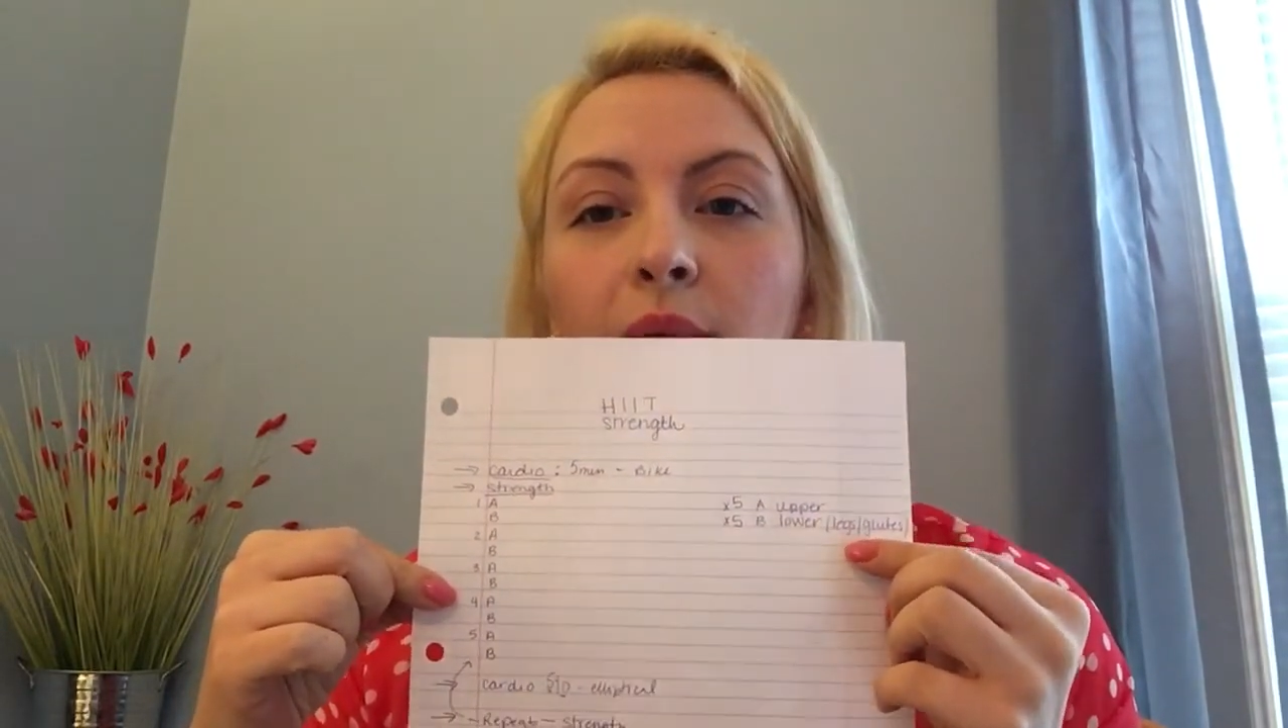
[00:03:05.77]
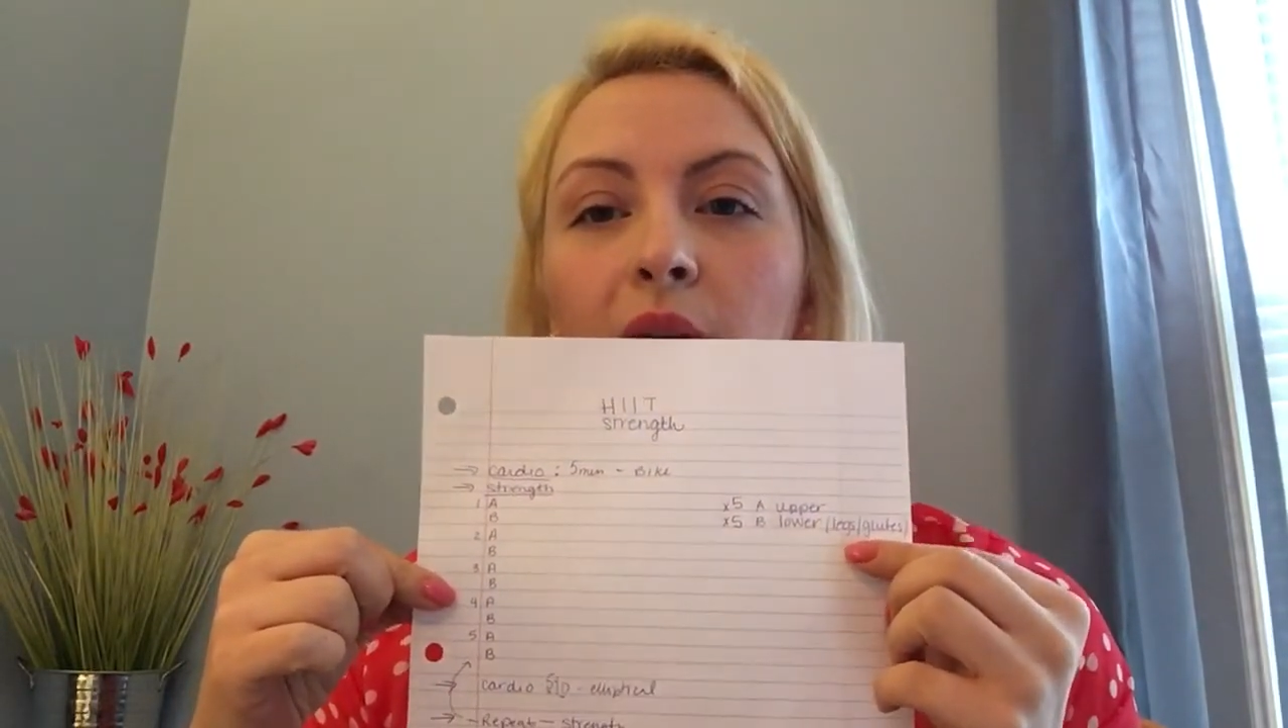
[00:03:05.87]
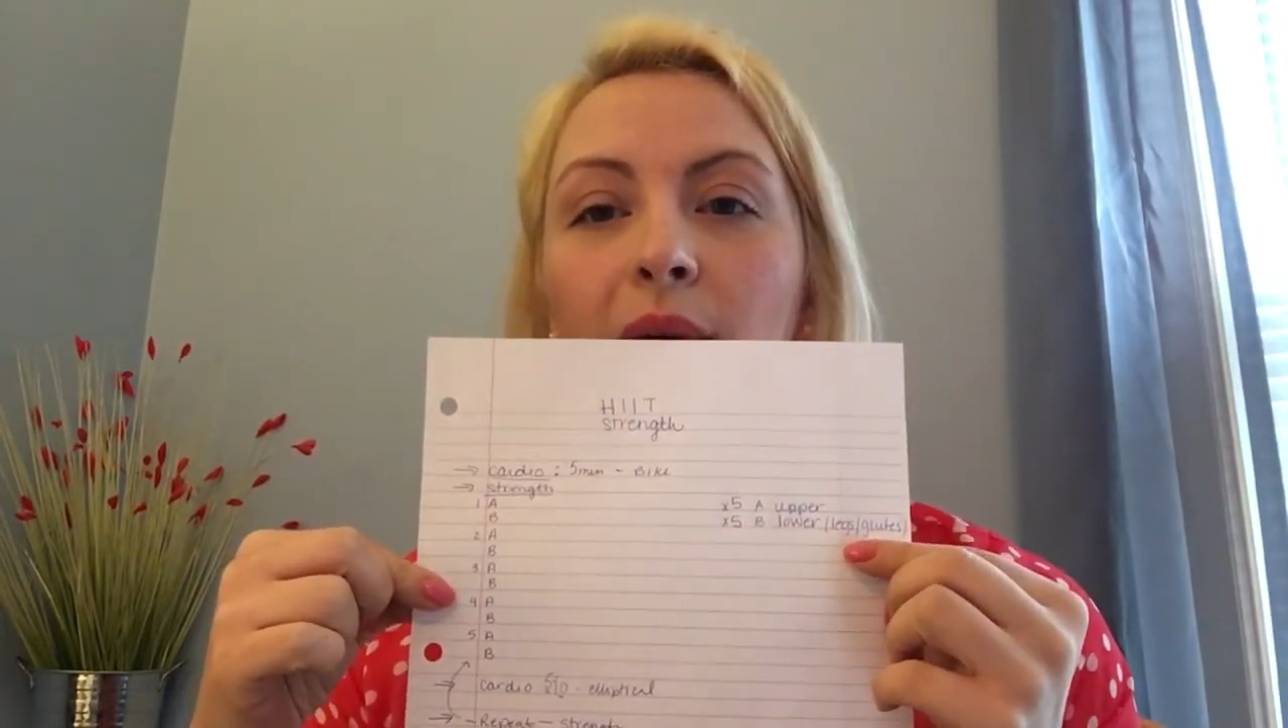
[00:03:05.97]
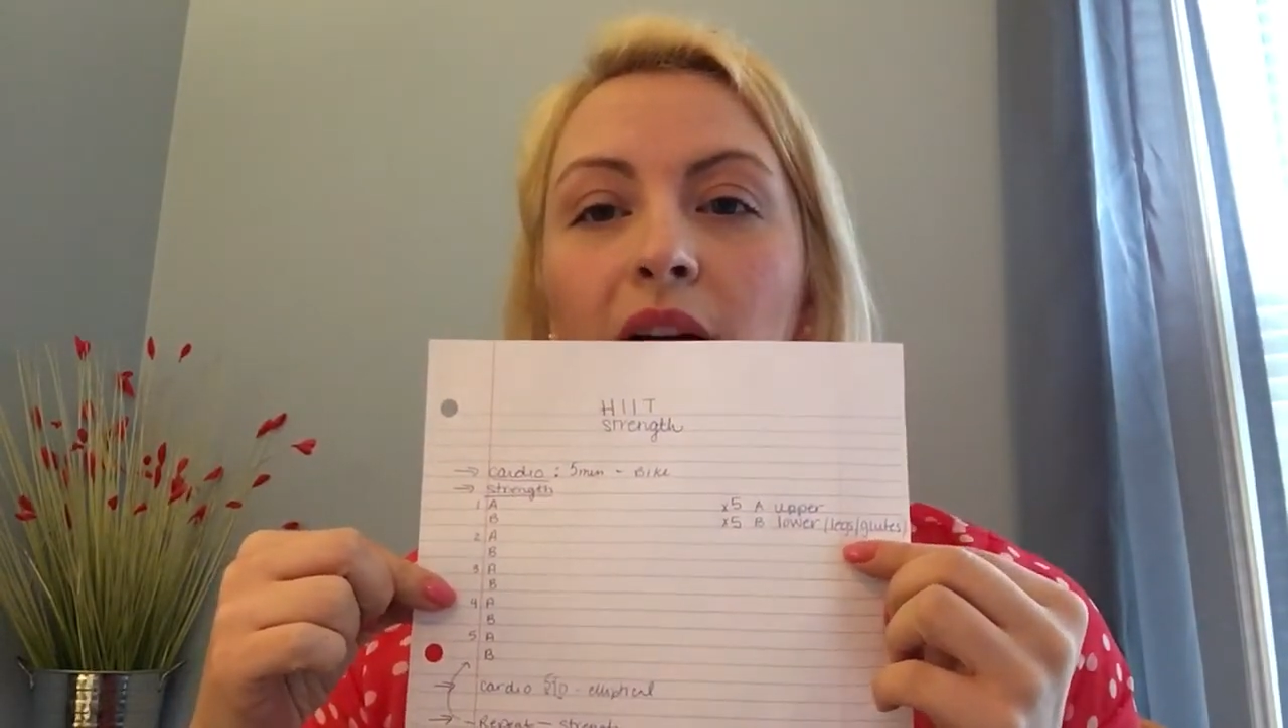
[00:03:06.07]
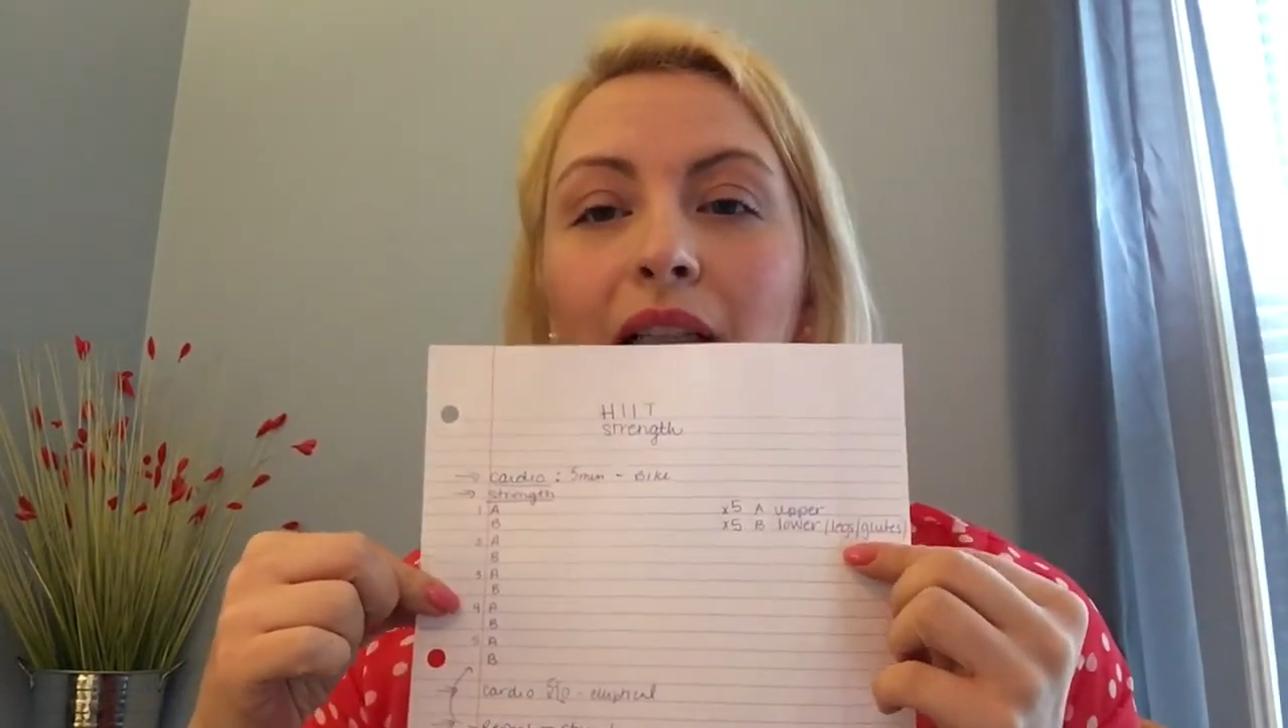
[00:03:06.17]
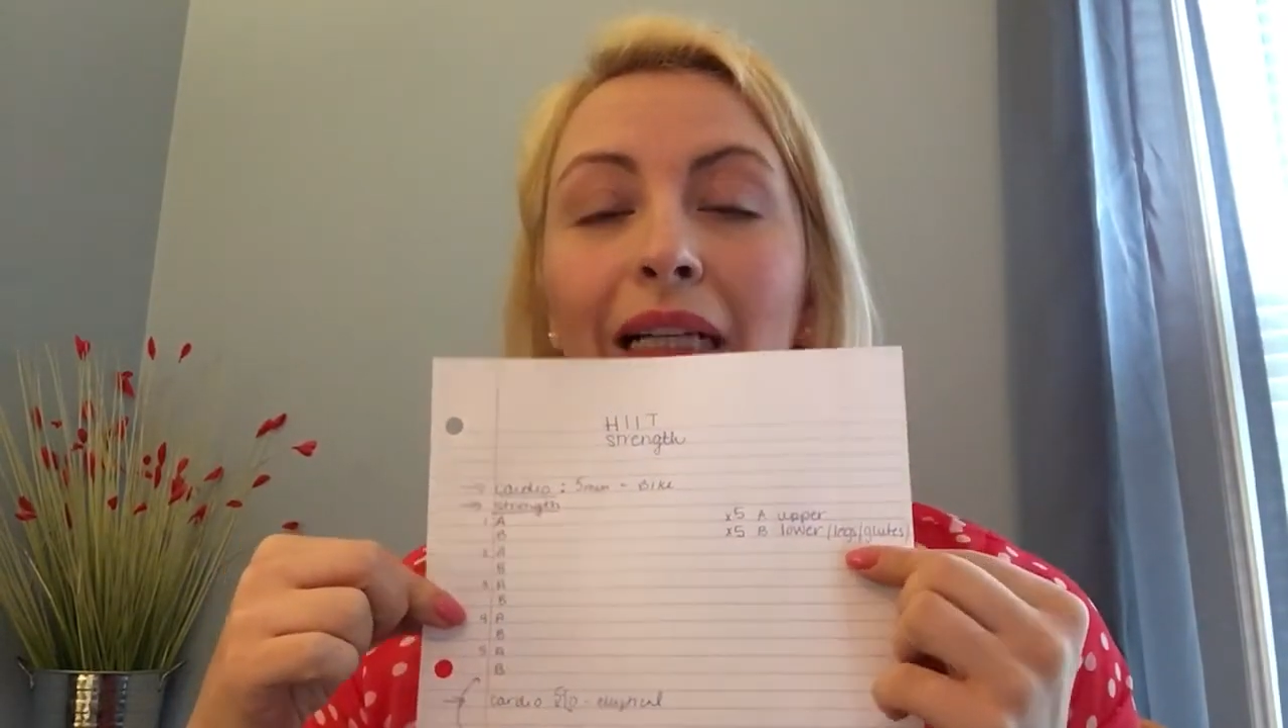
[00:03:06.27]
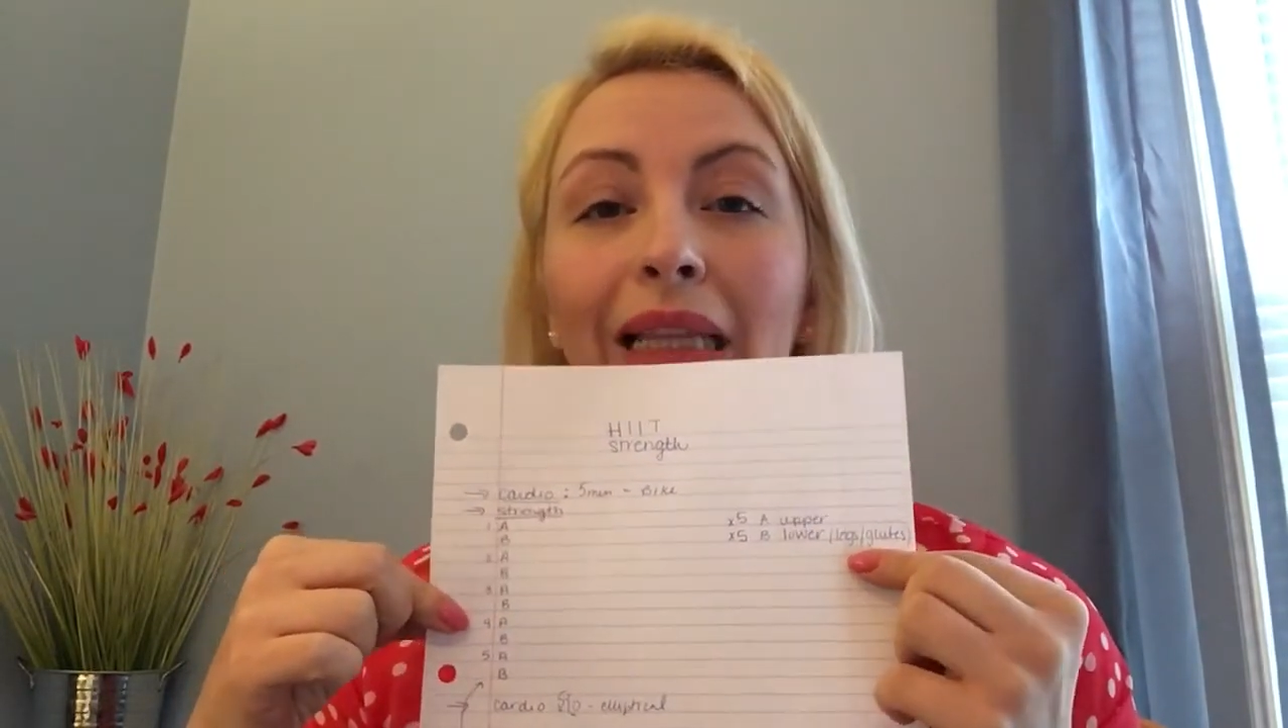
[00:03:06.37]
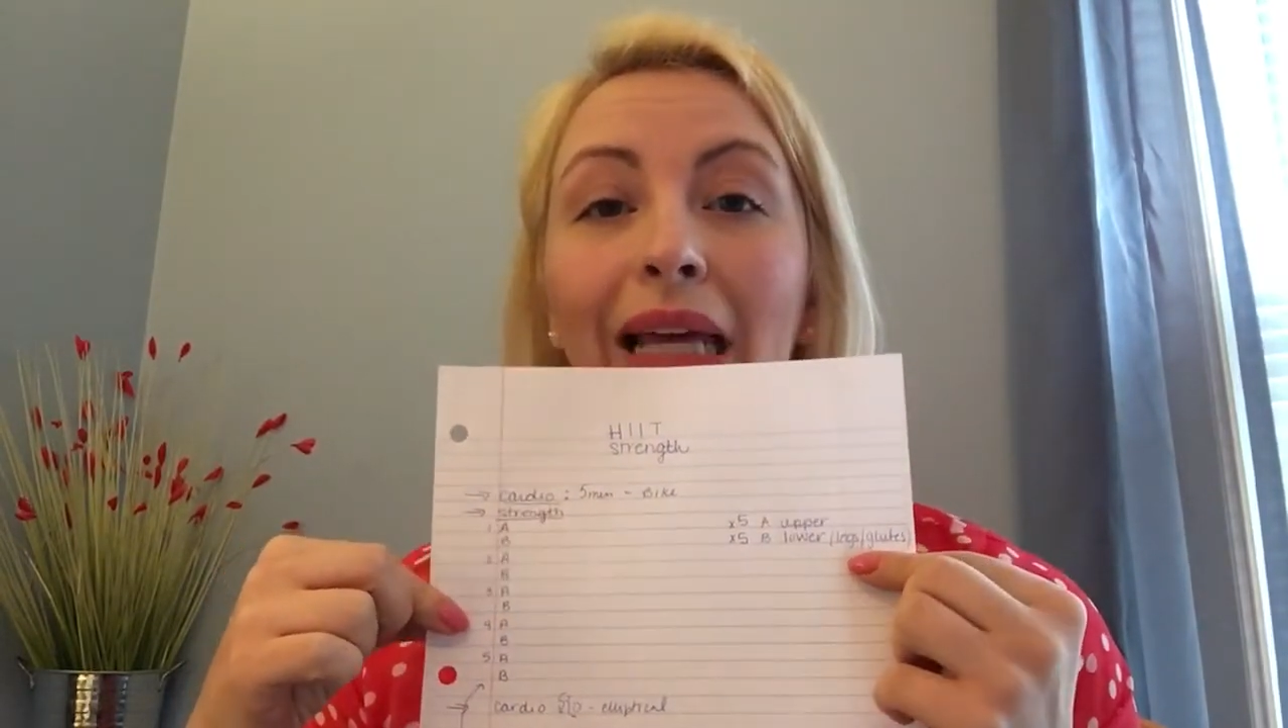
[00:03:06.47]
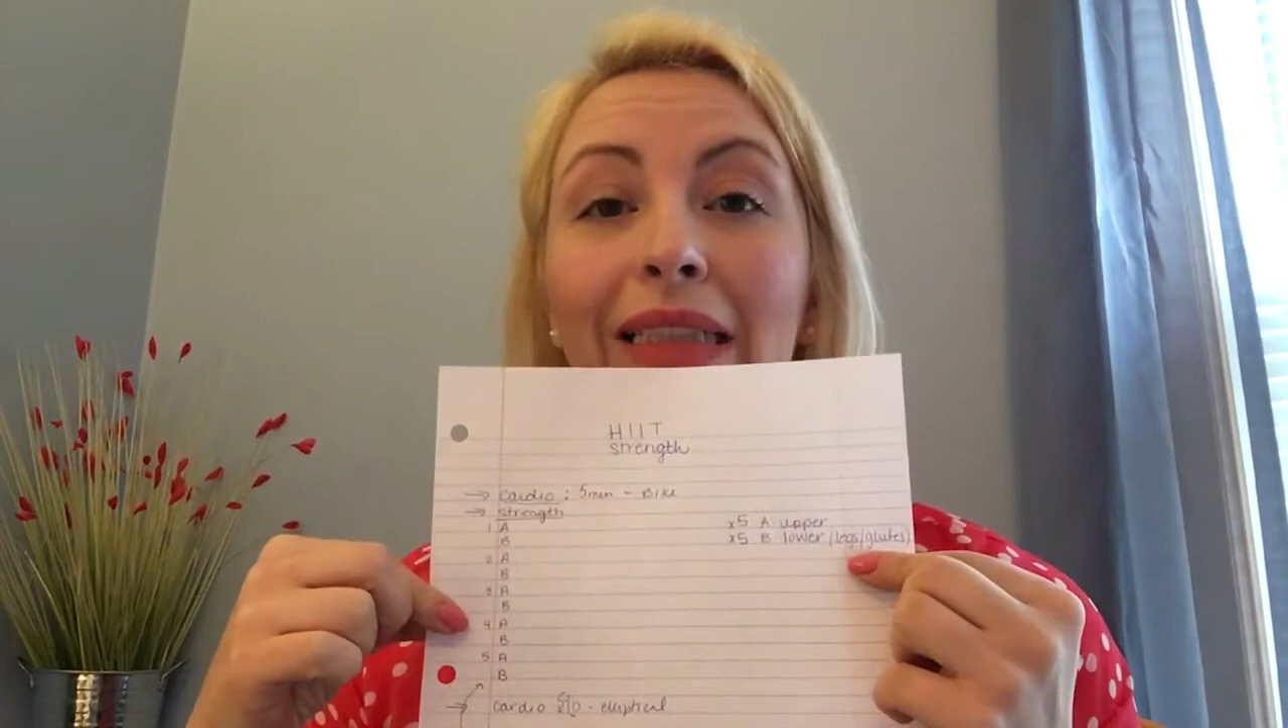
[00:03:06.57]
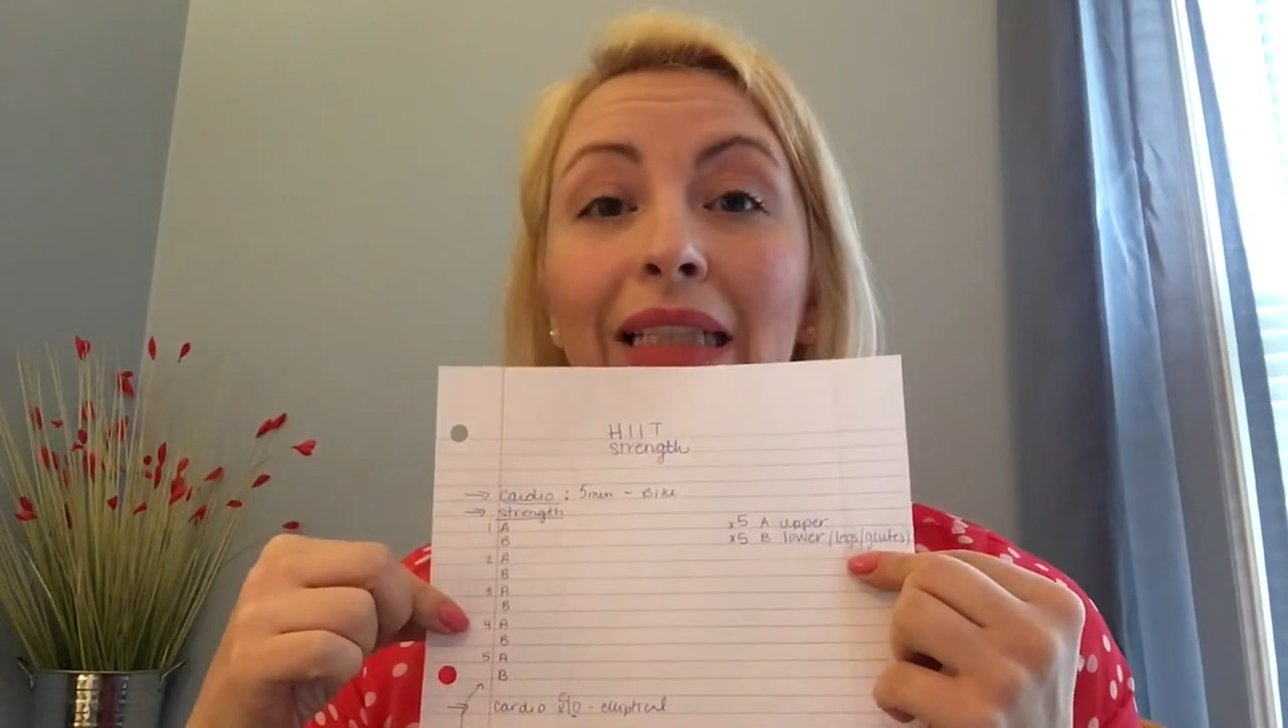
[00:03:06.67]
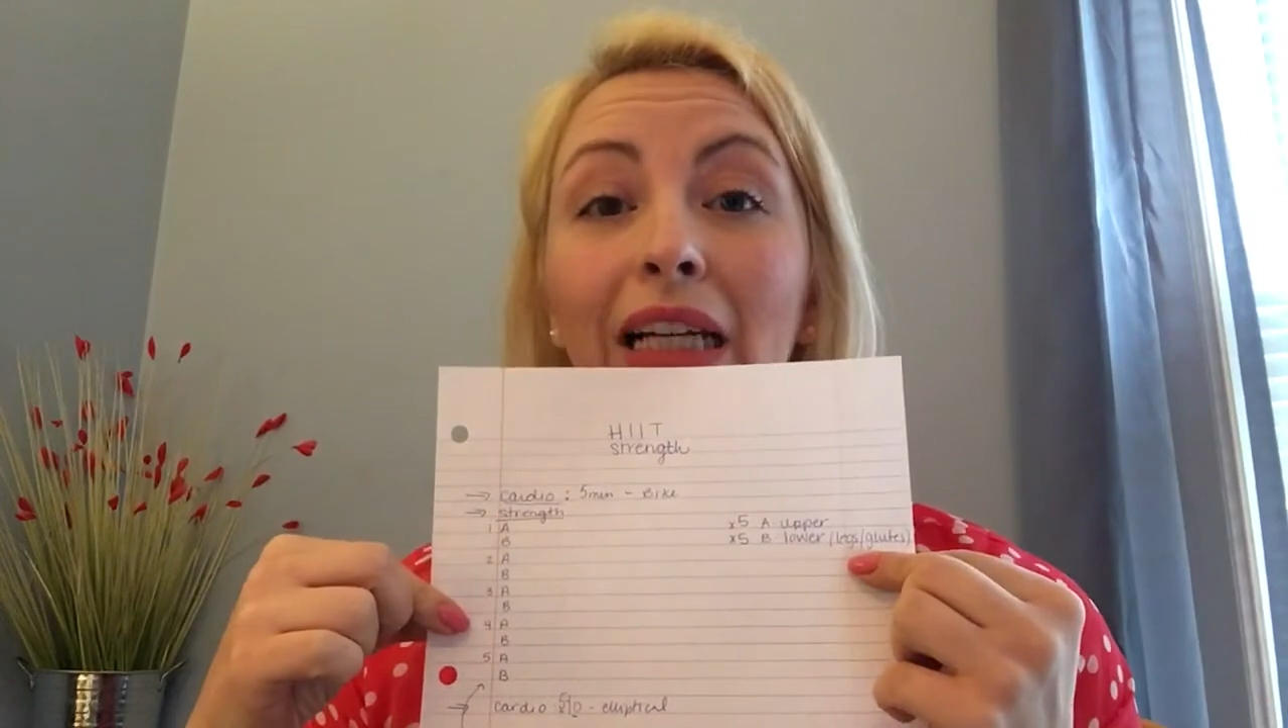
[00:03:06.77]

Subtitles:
primarily legs